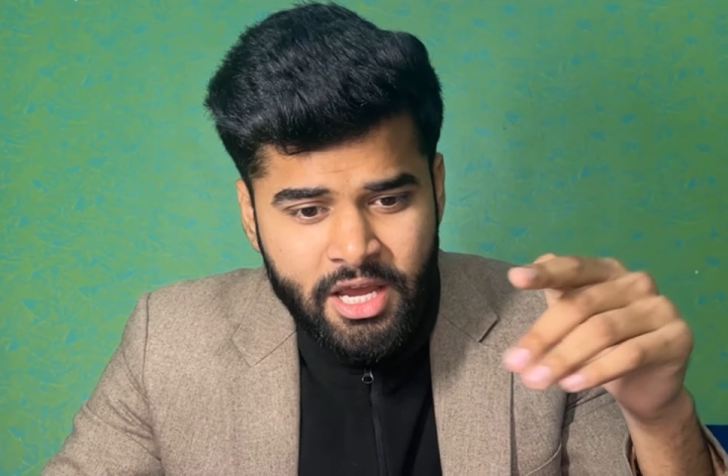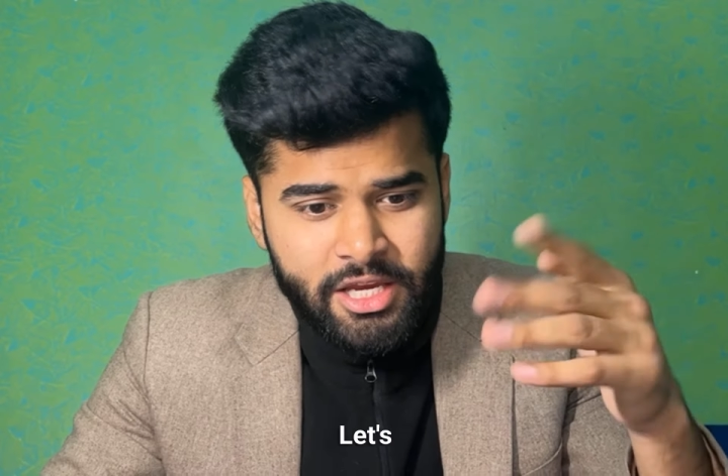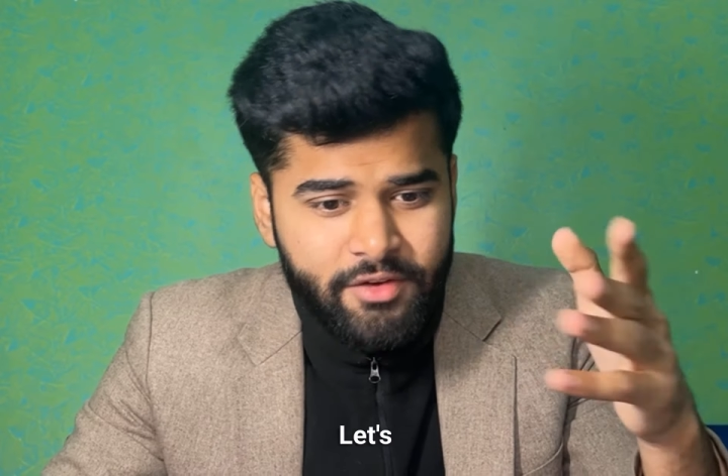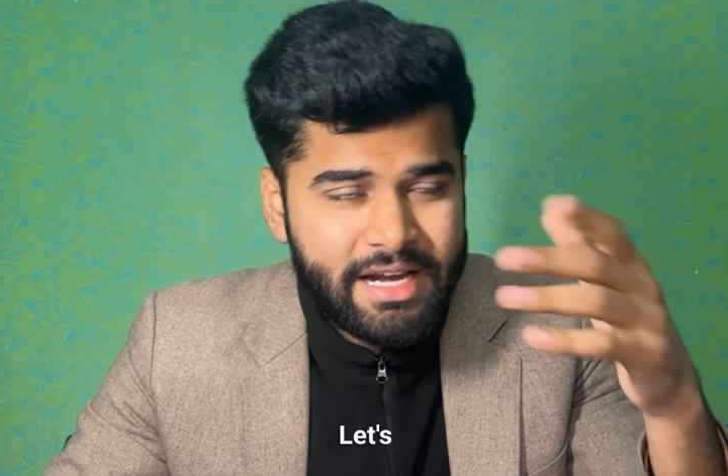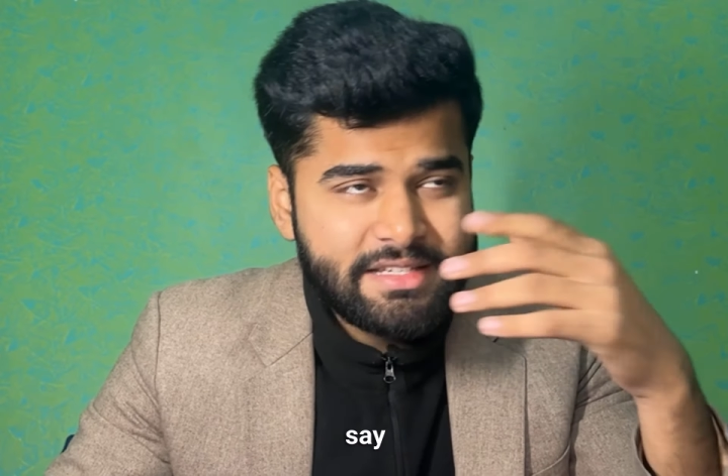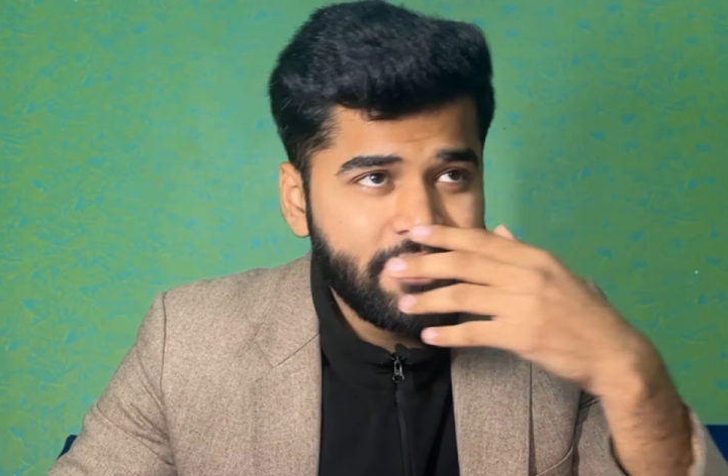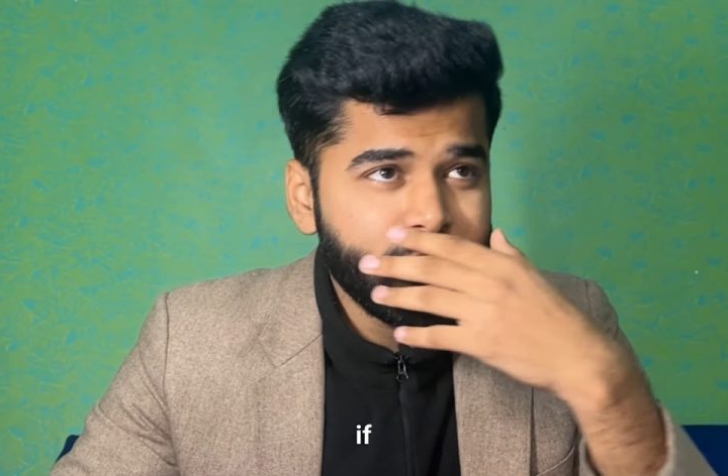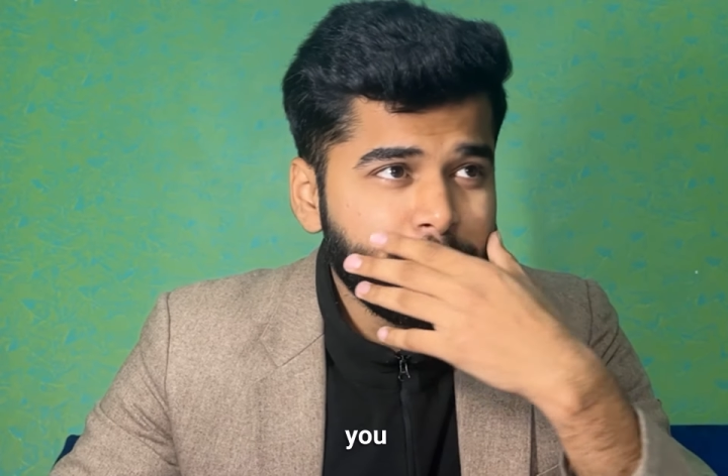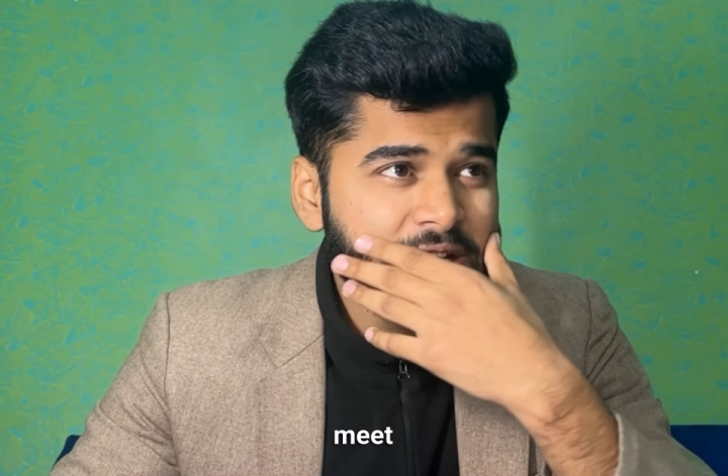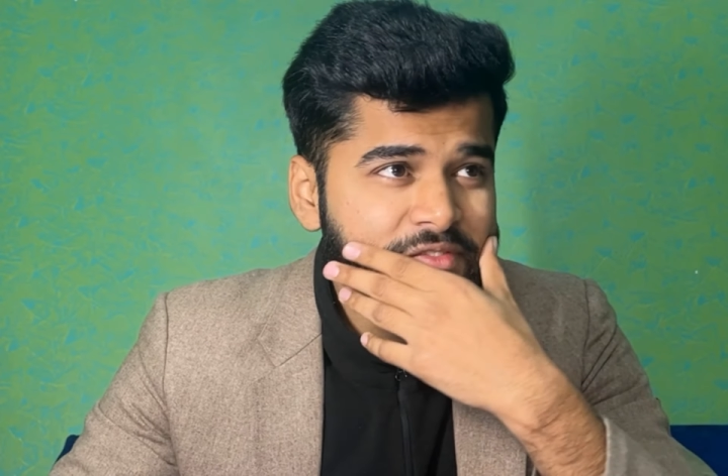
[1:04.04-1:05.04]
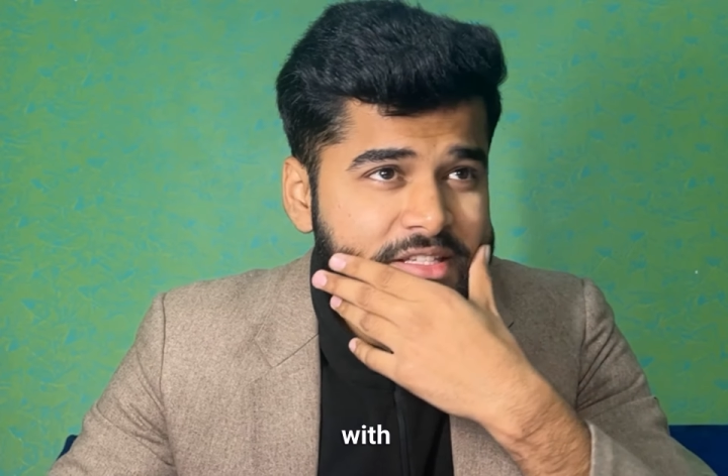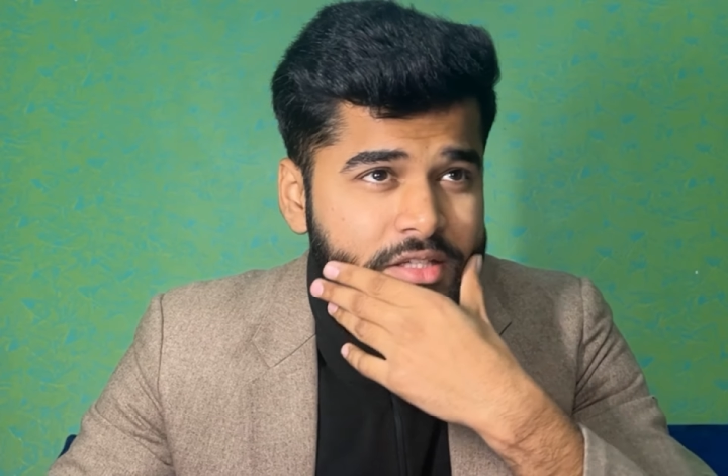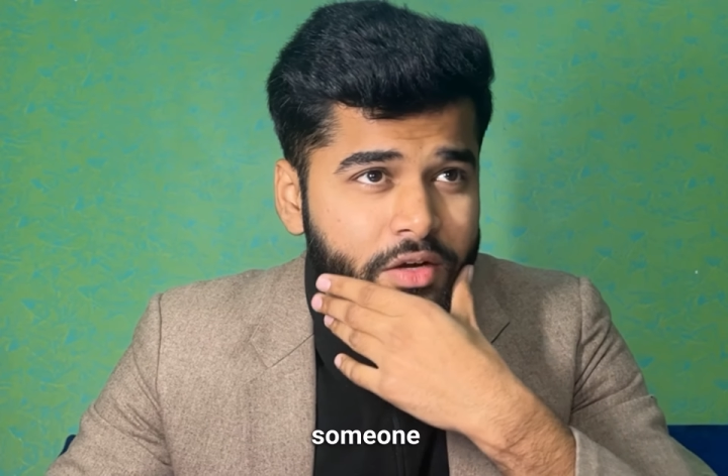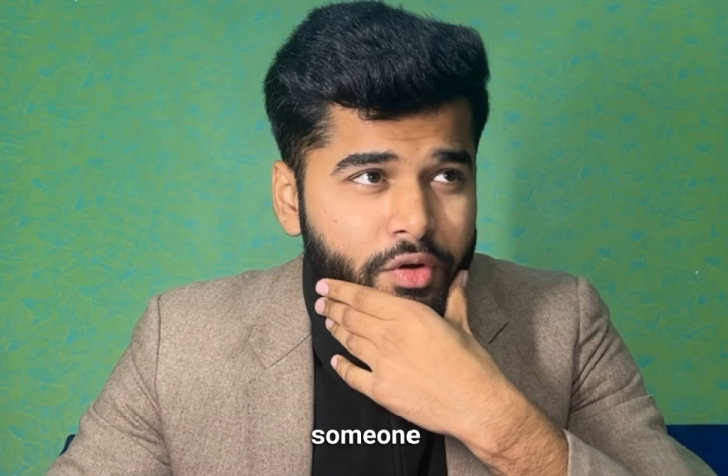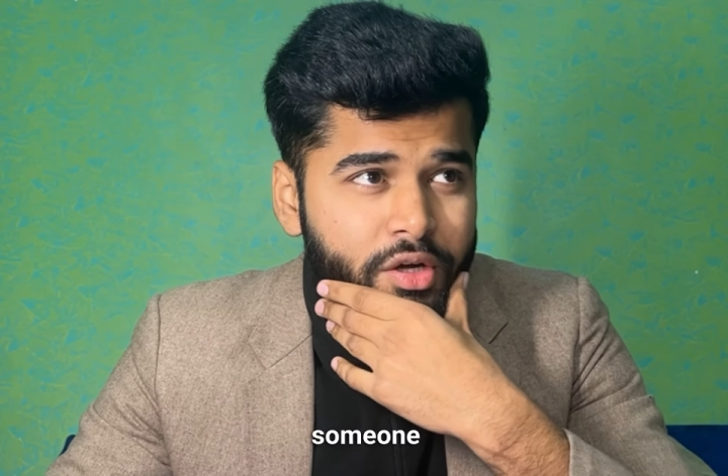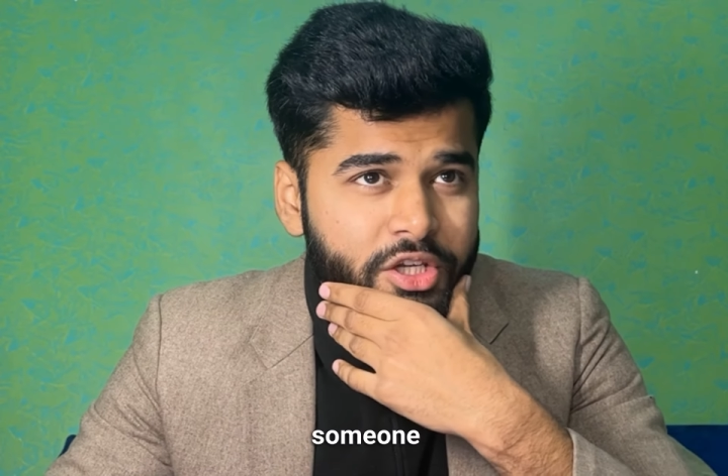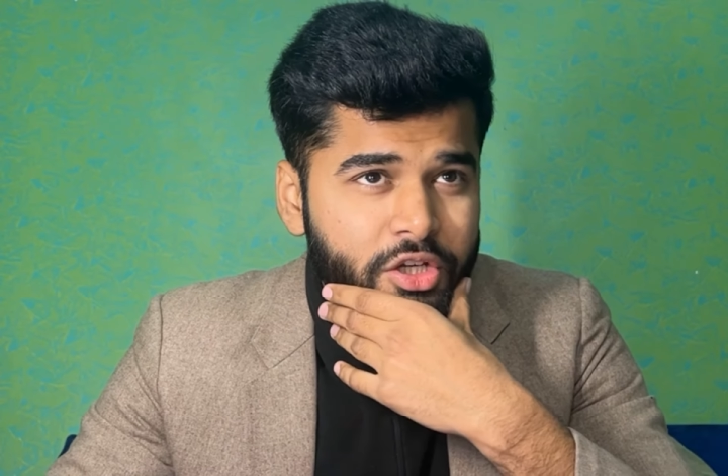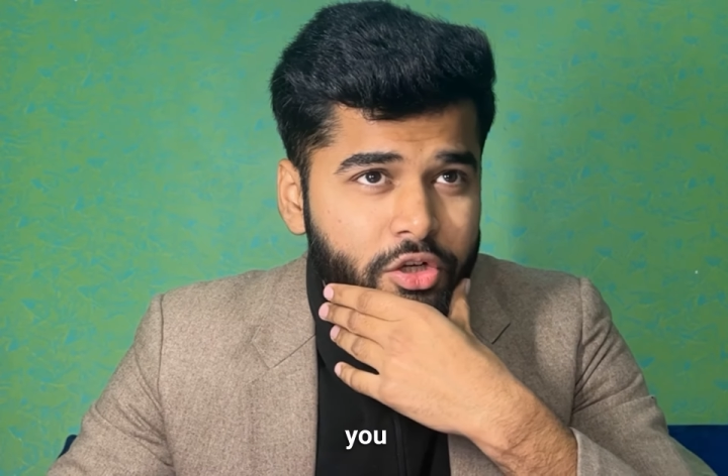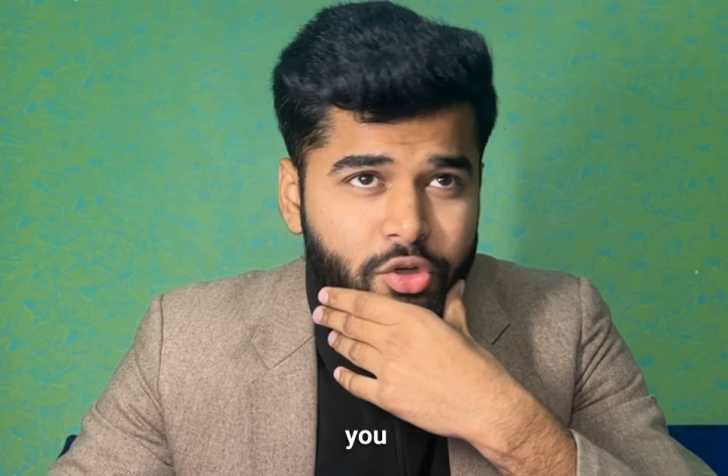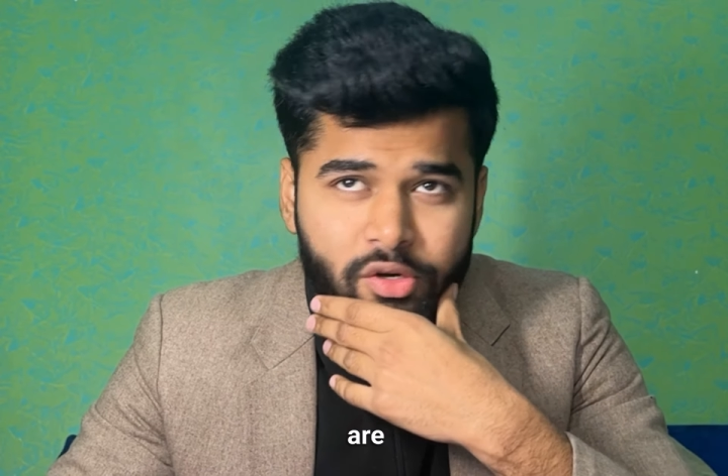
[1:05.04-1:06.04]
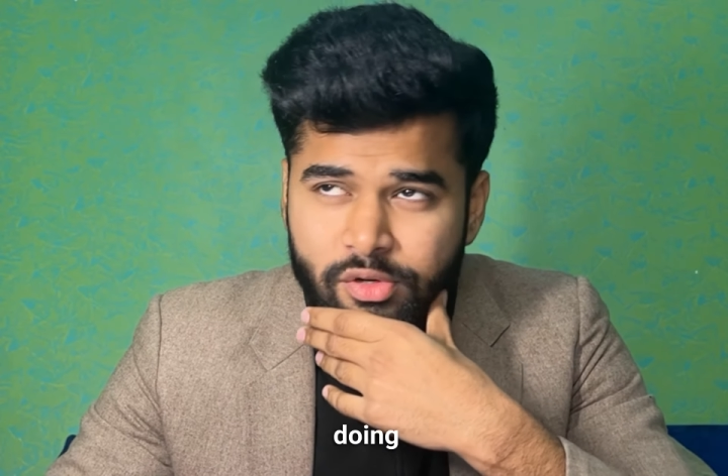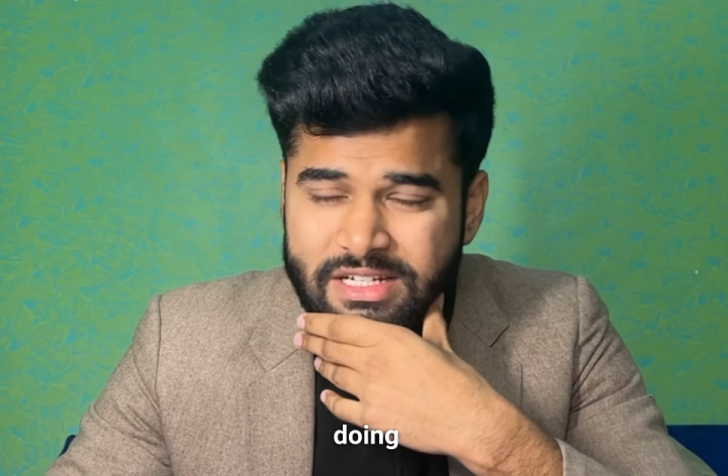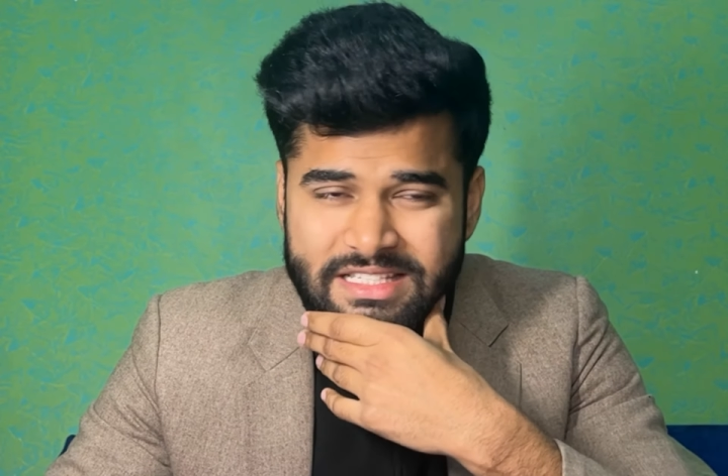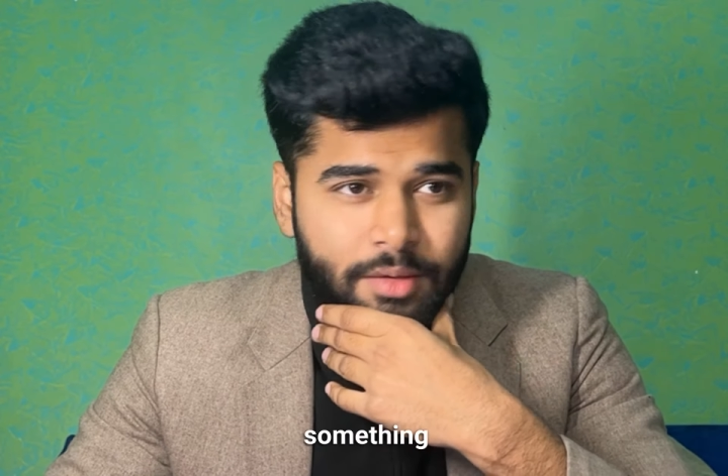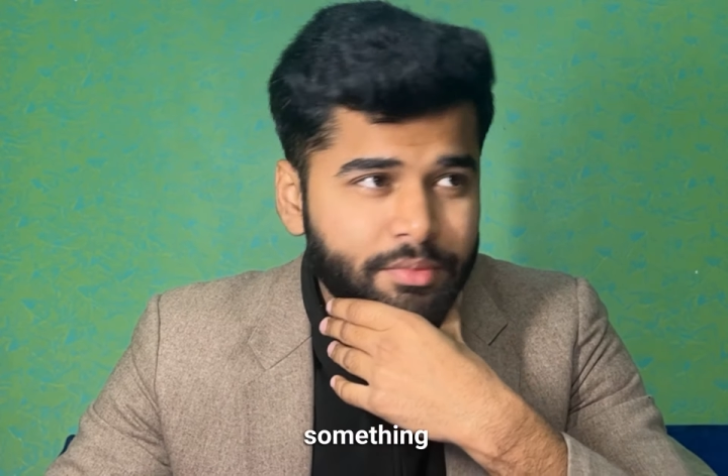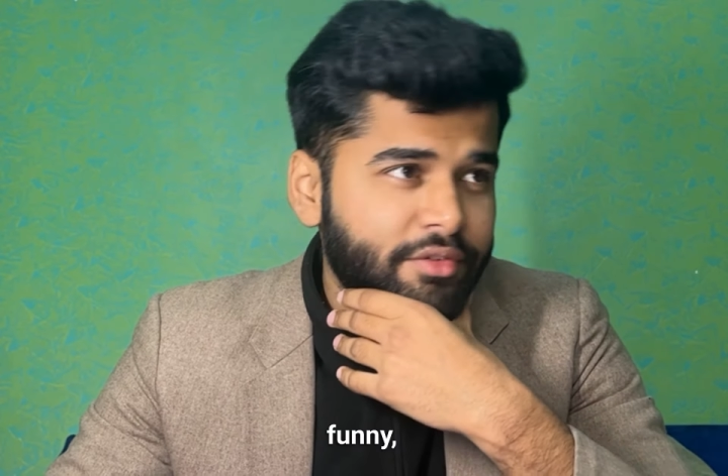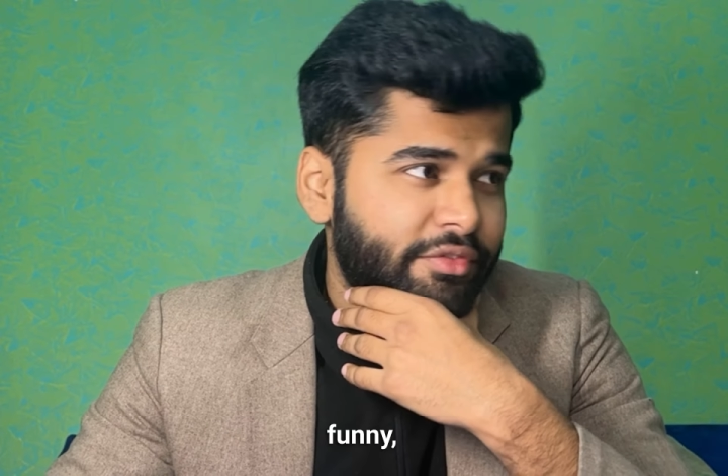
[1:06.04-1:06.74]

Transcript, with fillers: you let's say if you meet with someone you know you are doing something